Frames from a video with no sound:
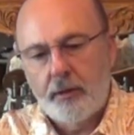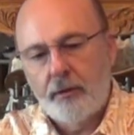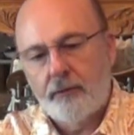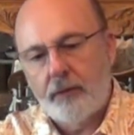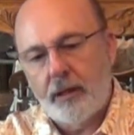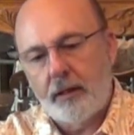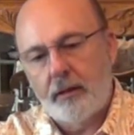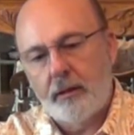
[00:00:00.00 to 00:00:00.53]

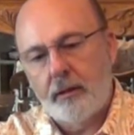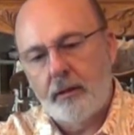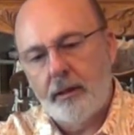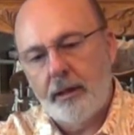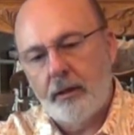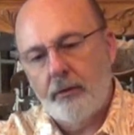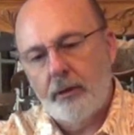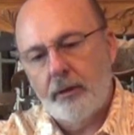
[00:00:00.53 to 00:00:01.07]
You've got a little
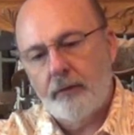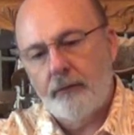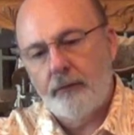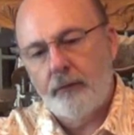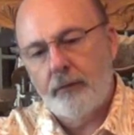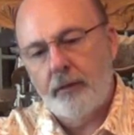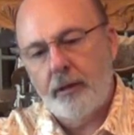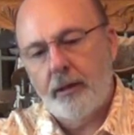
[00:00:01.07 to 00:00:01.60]
area
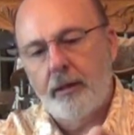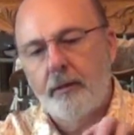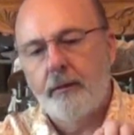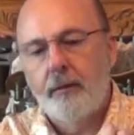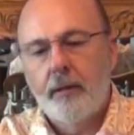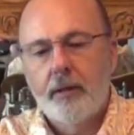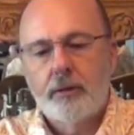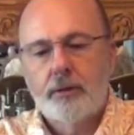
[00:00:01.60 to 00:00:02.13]
for
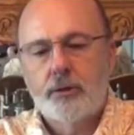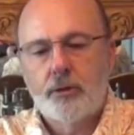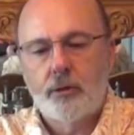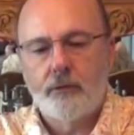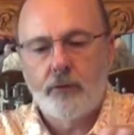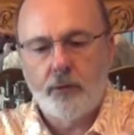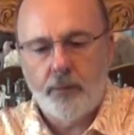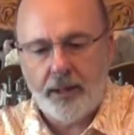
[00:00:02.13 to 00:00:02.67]
the
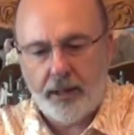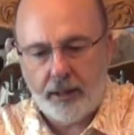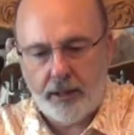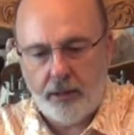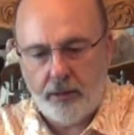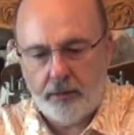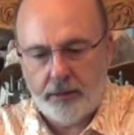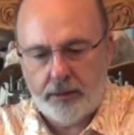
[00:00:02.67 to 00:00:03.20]
servo back
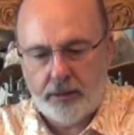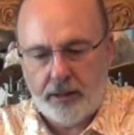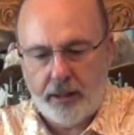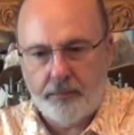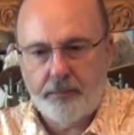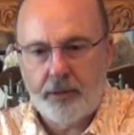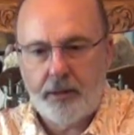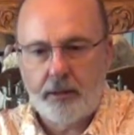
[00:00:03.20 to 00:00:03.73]
here to
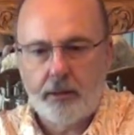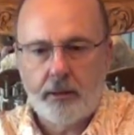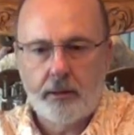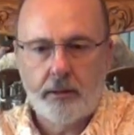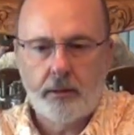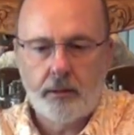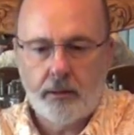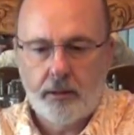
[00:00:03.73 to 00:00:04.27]
snap in,
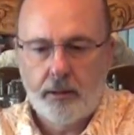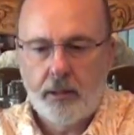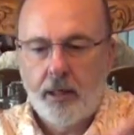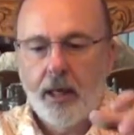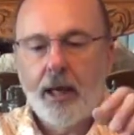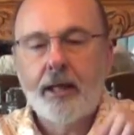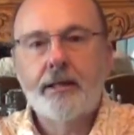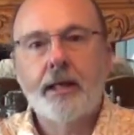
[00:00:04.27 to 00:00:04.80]

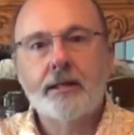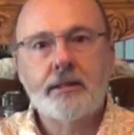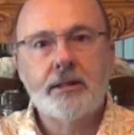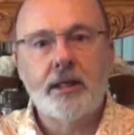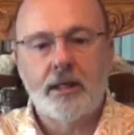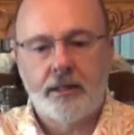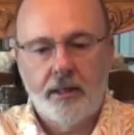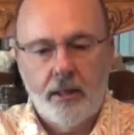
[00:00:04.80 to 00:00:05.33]
and
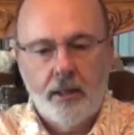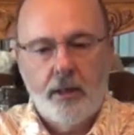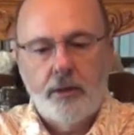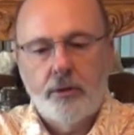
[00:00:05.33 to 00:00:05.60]
that's it.